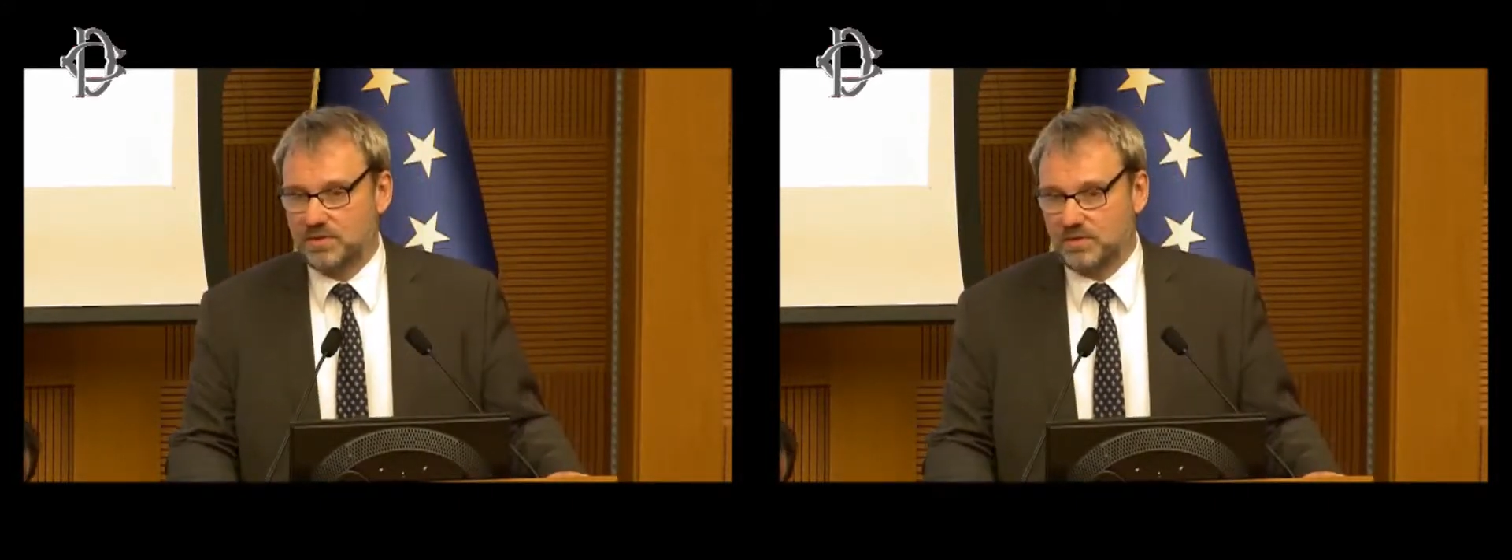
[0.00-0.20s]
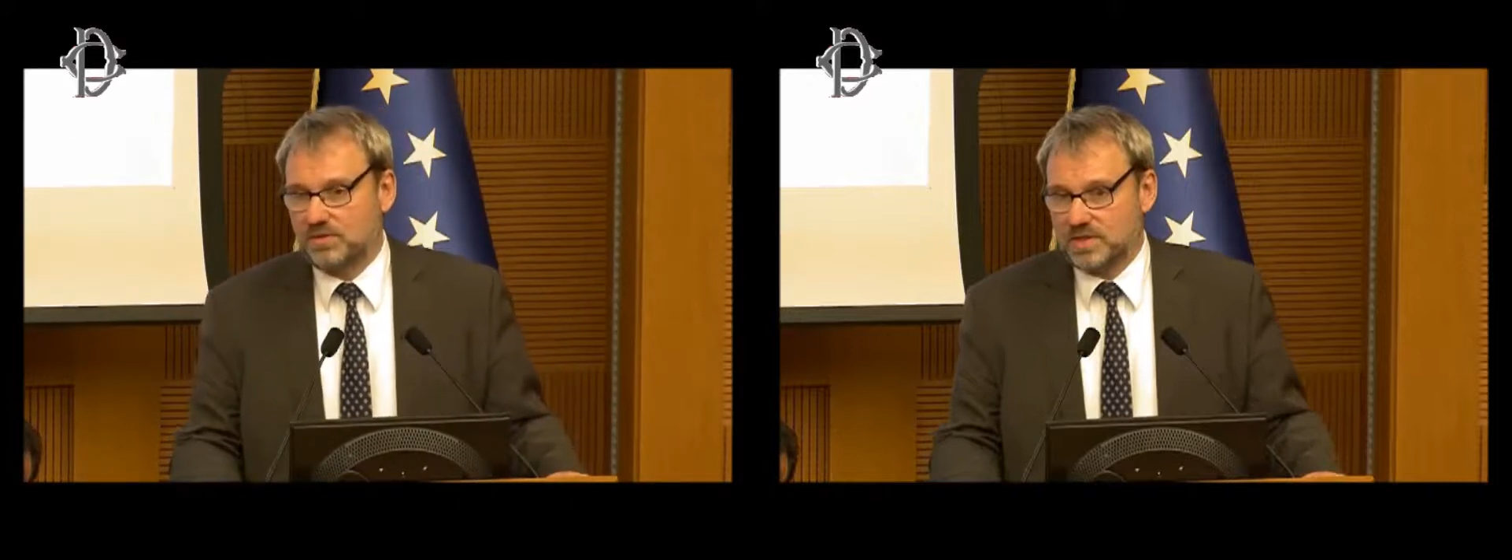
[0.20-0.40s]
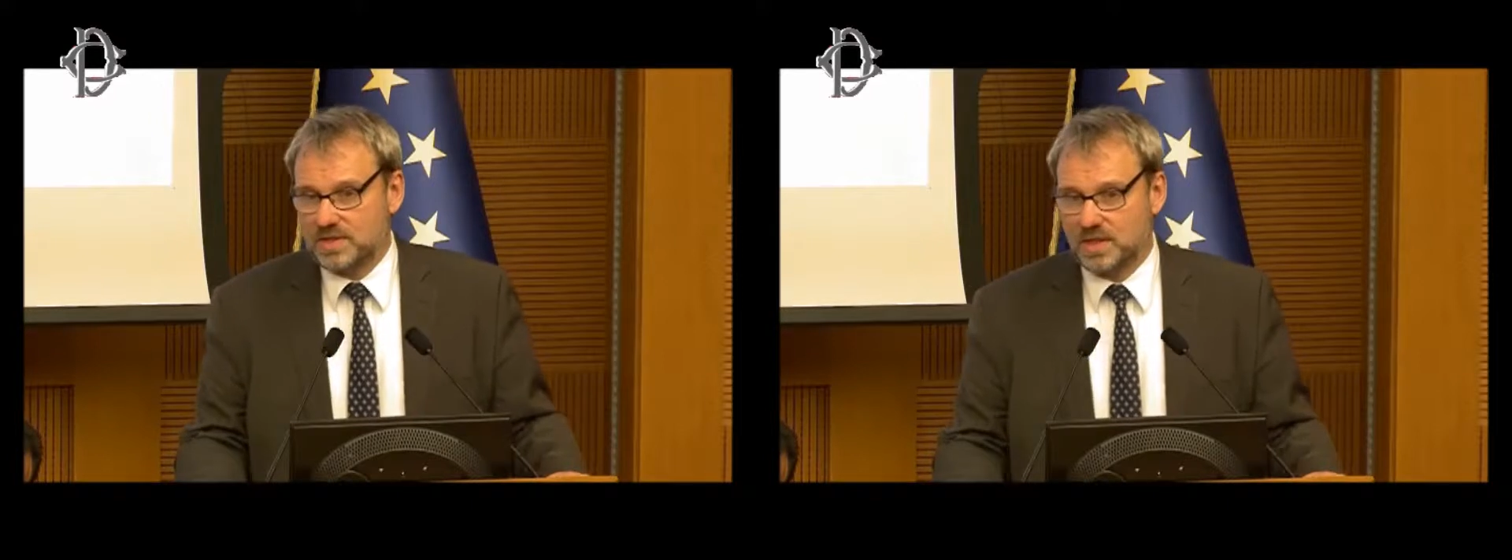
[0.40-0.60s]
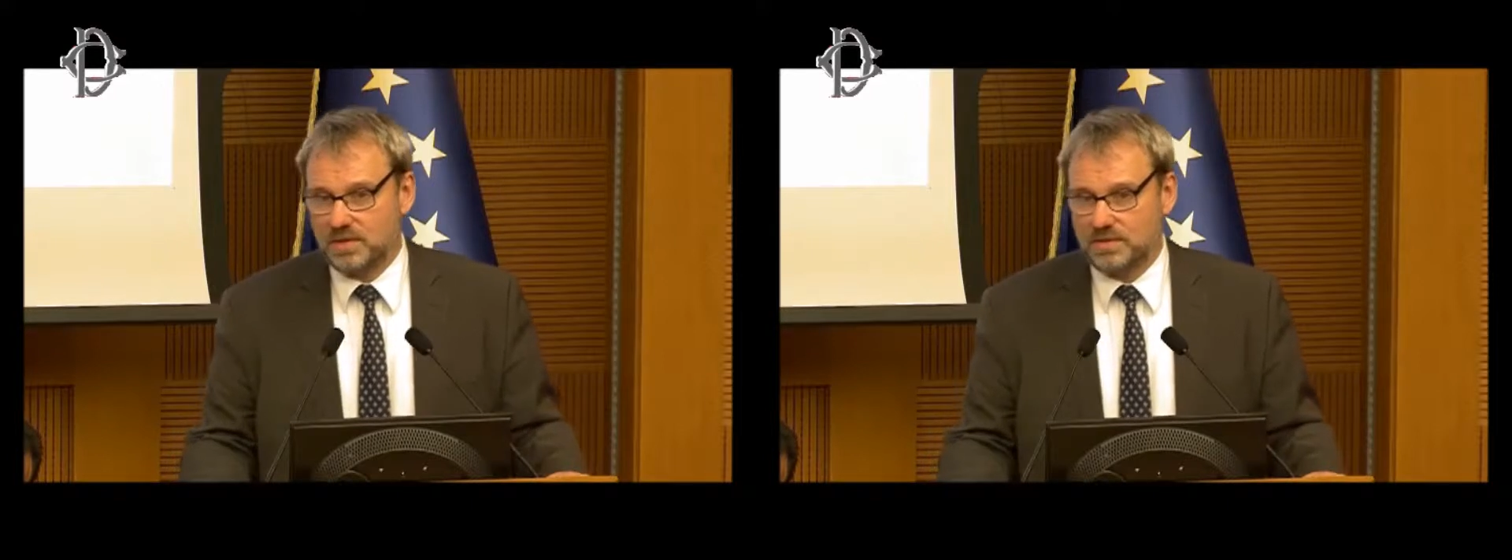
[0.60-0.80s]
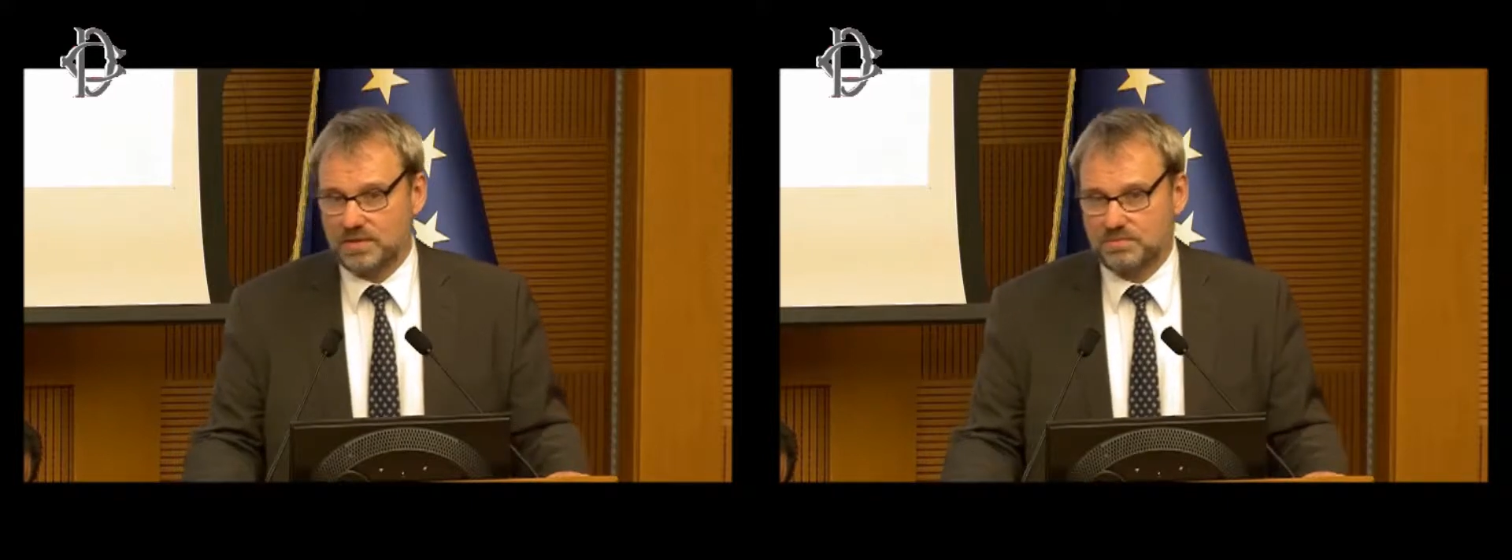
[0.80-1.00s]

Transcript: growth is now